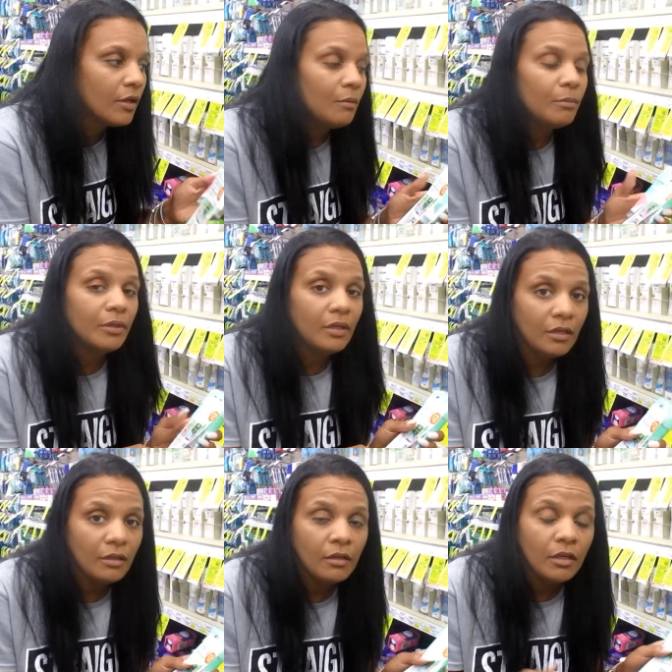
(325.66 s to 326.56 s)
But
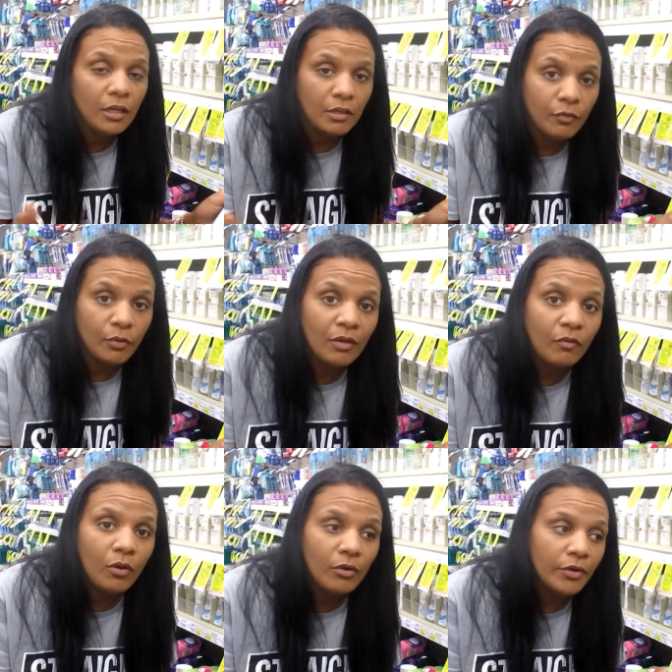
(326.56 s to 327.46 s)
again, if you have
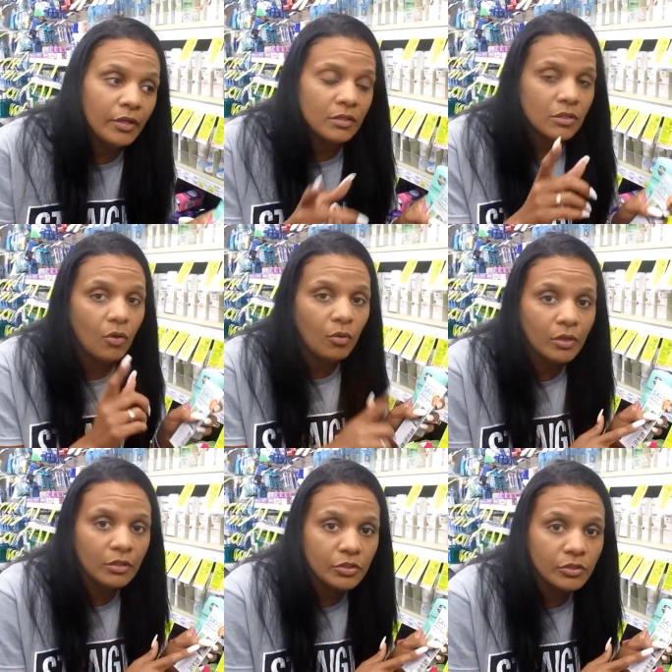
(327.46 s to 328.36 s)
Walgreens, hold
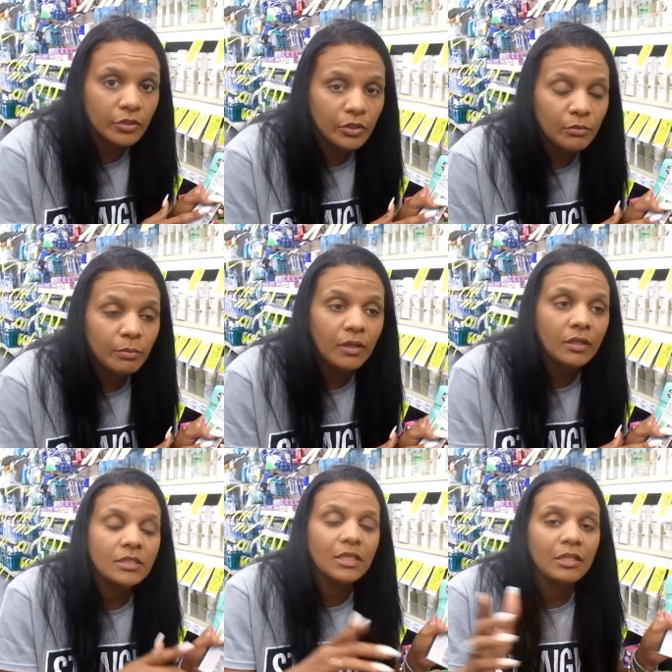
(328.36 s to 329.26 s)
on to your
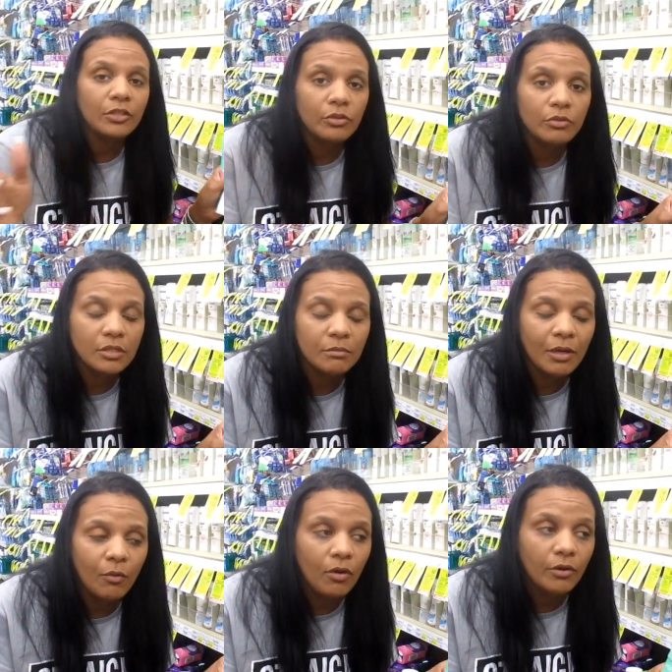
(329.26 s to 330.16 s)
coupons and use them
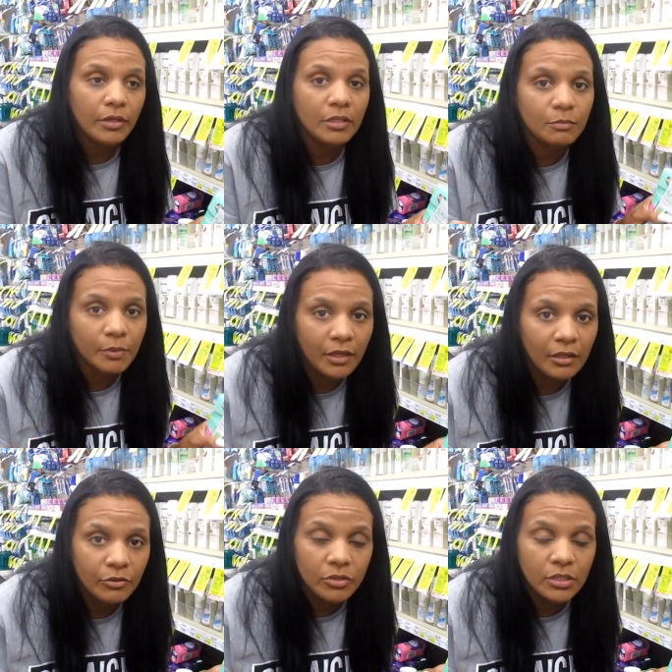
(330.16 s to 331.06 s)
at Walgreens. But I
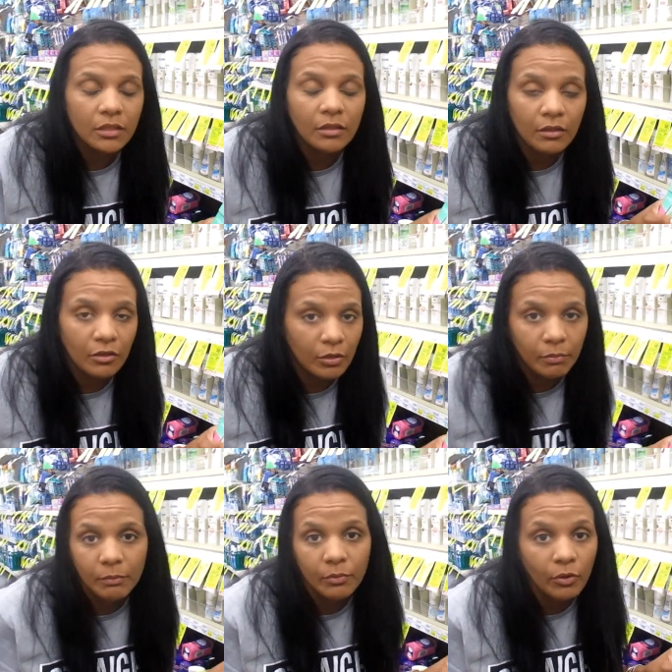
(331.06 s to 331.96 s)
understand that a lot of
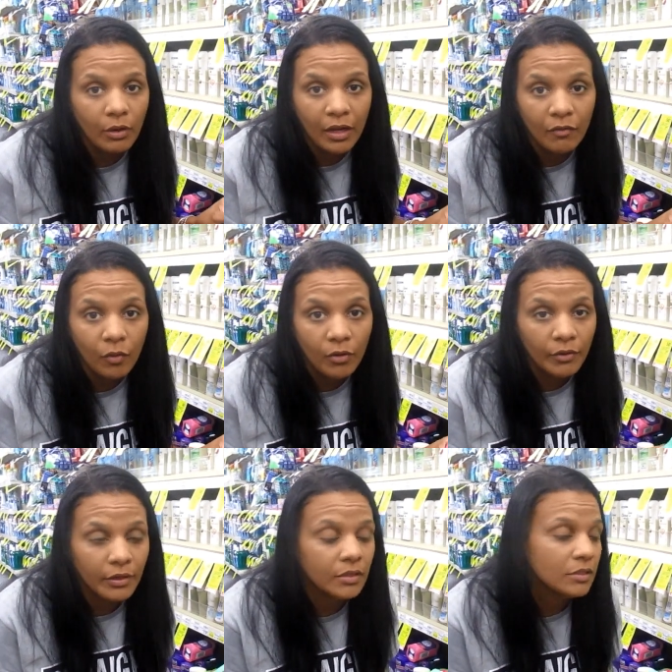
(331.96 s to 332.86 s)
people don't have
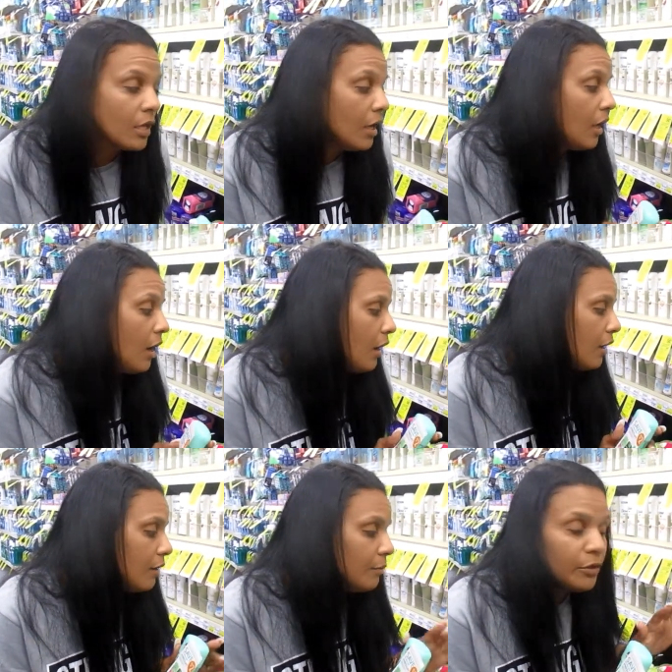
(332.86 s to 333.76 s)
Walgreens
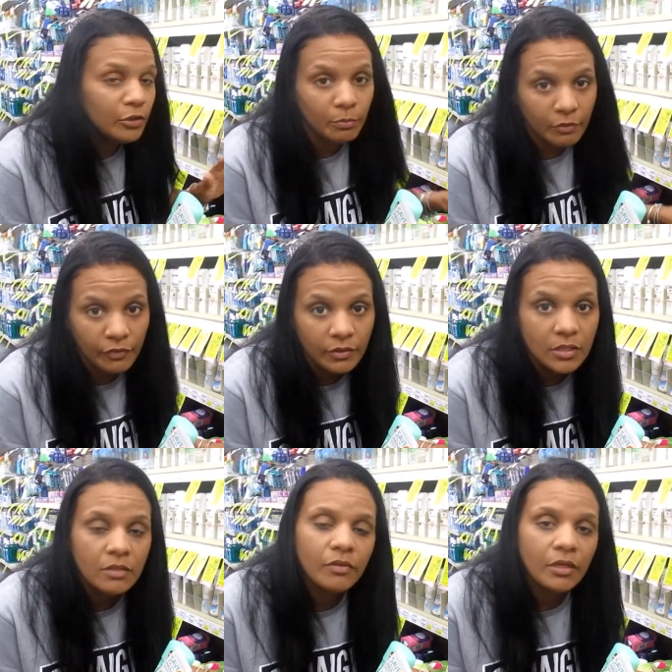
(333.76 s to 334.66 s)
and you prefer
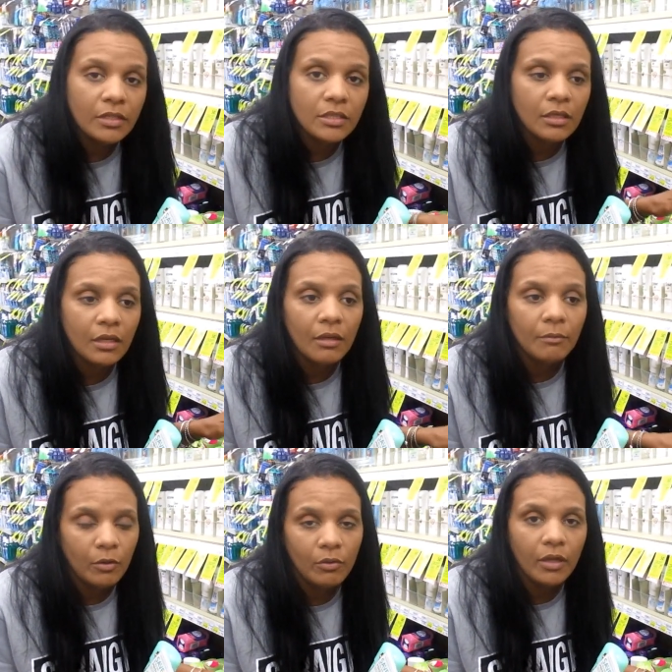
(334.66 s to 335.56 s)
CVS, and I'm
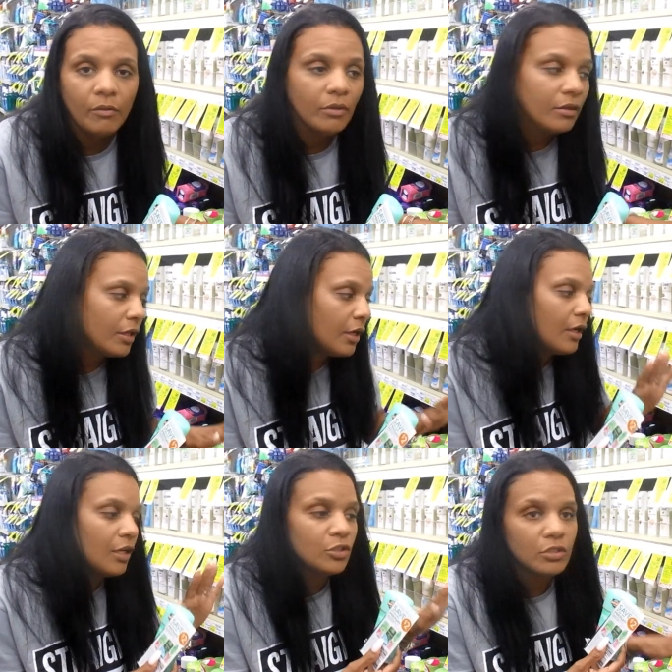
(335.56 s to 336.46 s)
okay with that.
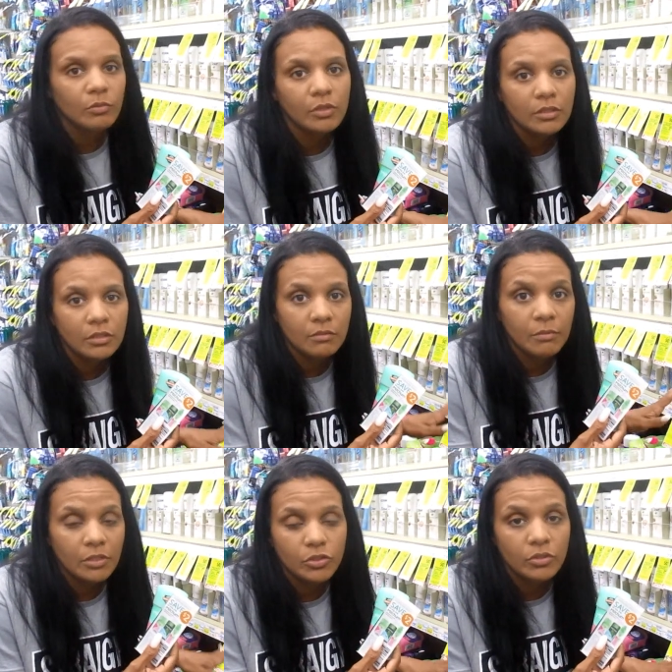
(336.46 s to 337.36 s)
I just wanted to
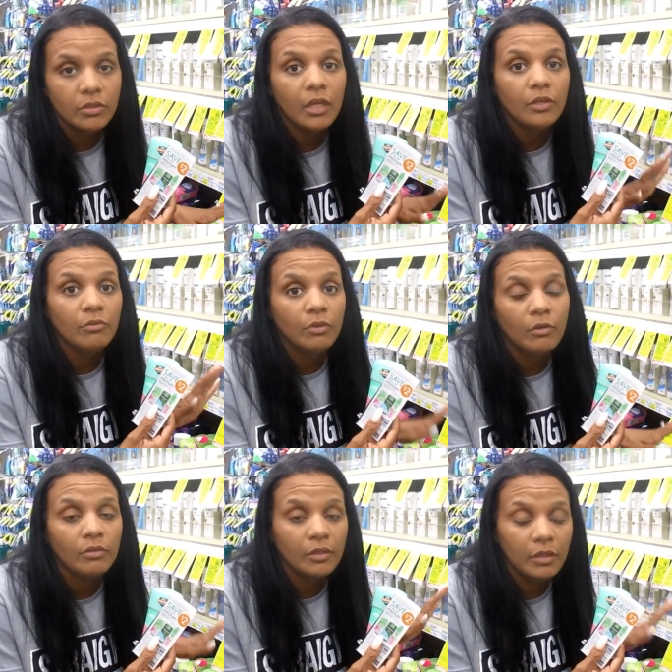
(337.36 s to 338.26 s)
make sure that you
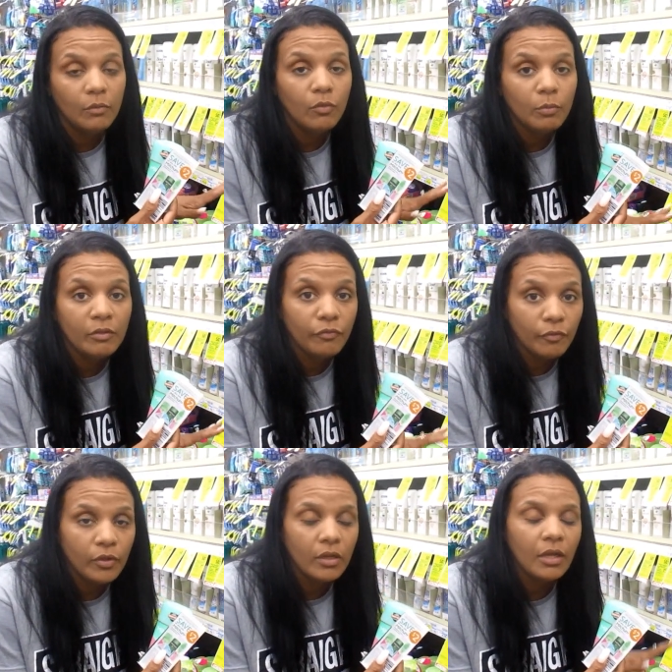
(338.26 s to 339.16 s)
know that they will be
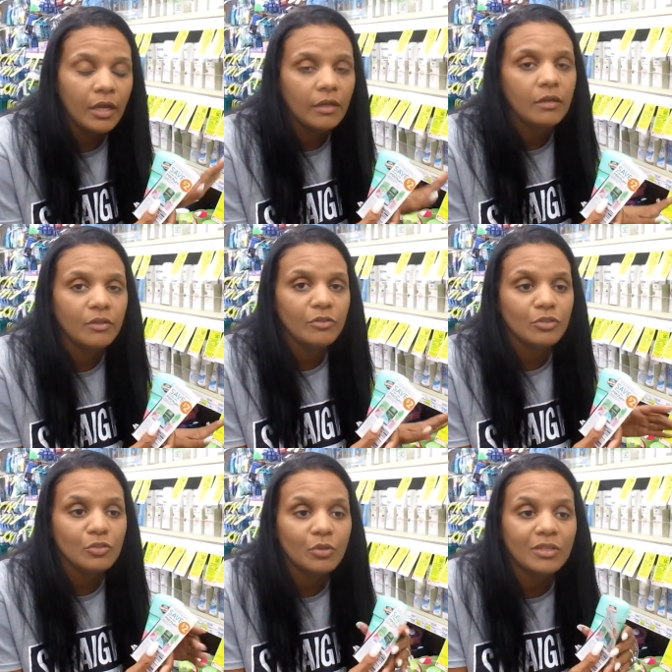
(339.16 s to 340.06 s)
free at another
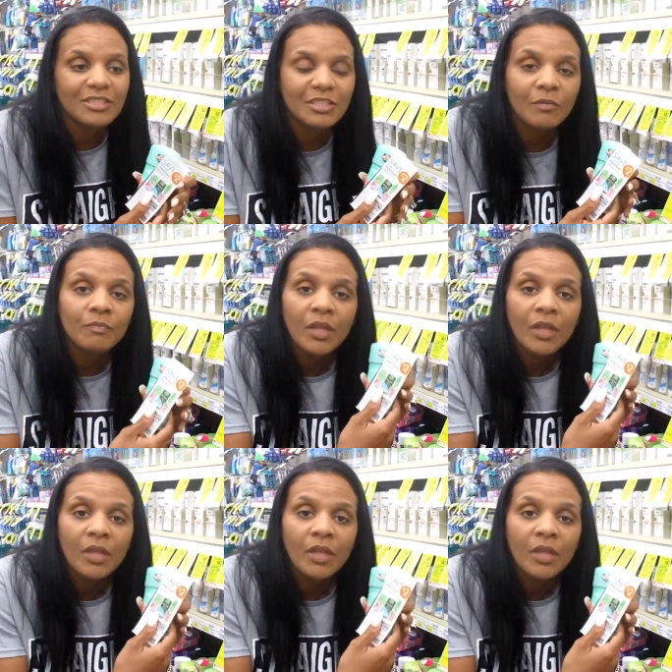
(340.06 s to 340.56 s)
store. So